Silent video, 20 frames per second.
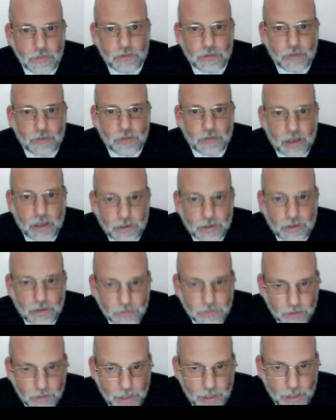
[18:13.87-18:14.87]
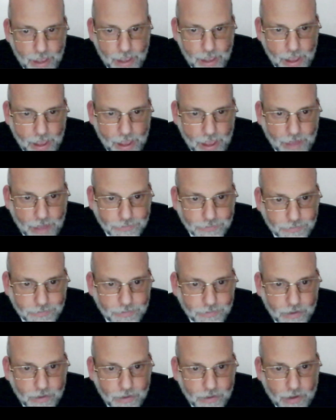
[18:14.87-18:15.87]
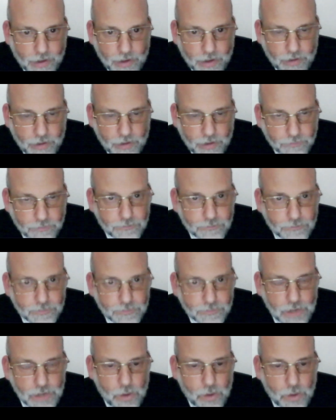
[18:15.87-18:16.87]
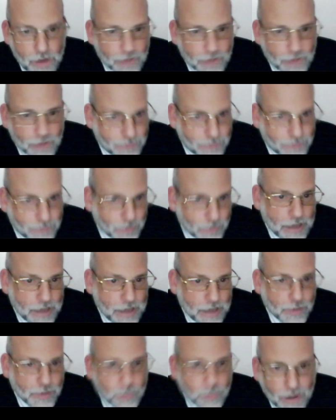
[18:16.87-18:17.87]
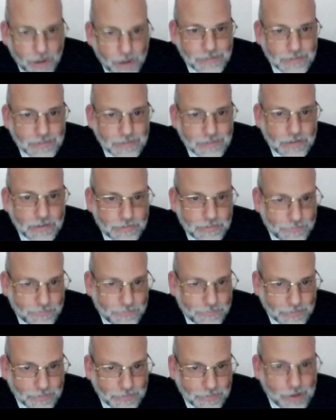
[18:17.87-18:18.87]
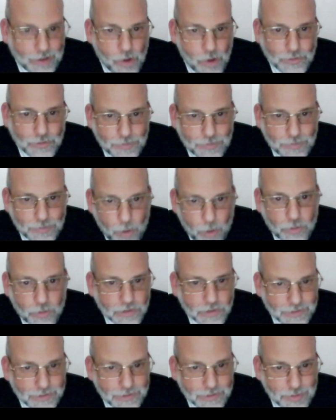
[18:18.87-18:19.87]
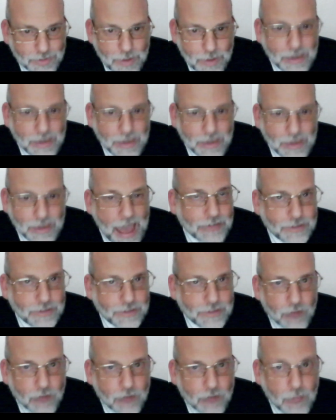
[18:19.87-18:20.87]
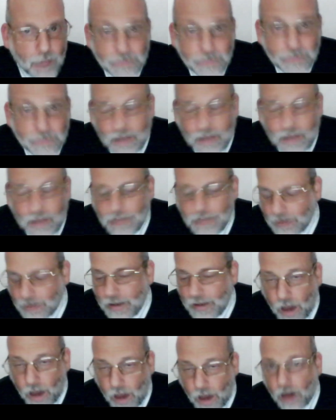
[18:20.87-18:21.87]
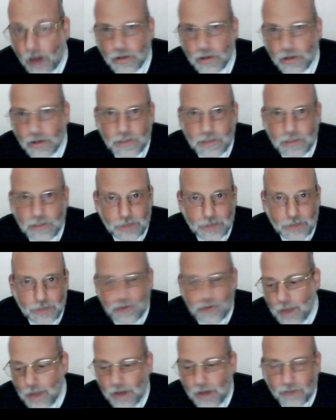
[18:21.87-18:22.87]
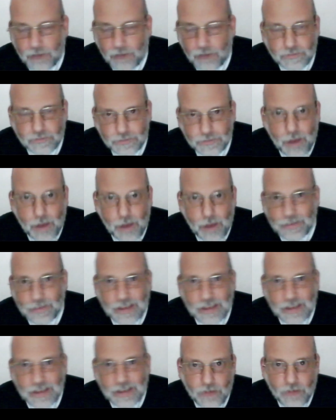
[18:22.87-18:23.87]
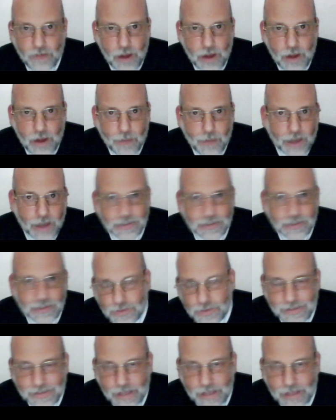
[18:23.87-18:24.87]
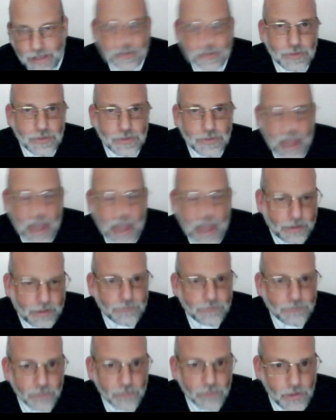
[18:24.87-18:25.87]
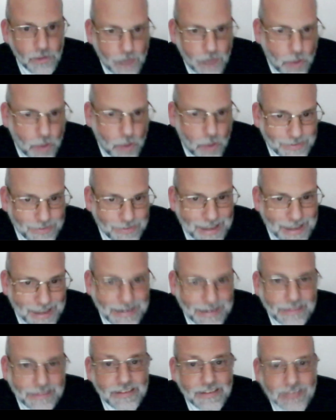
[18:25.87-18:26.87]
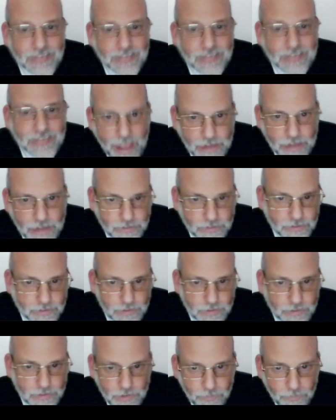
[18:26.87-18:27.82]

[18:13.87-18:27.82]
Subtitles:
right? And certainly other places the Vilna Gaon spoke extremely highly of the Rambam. It's not like, the Rambam didn't know very much. He was this, he was that. No, he's saying in this case,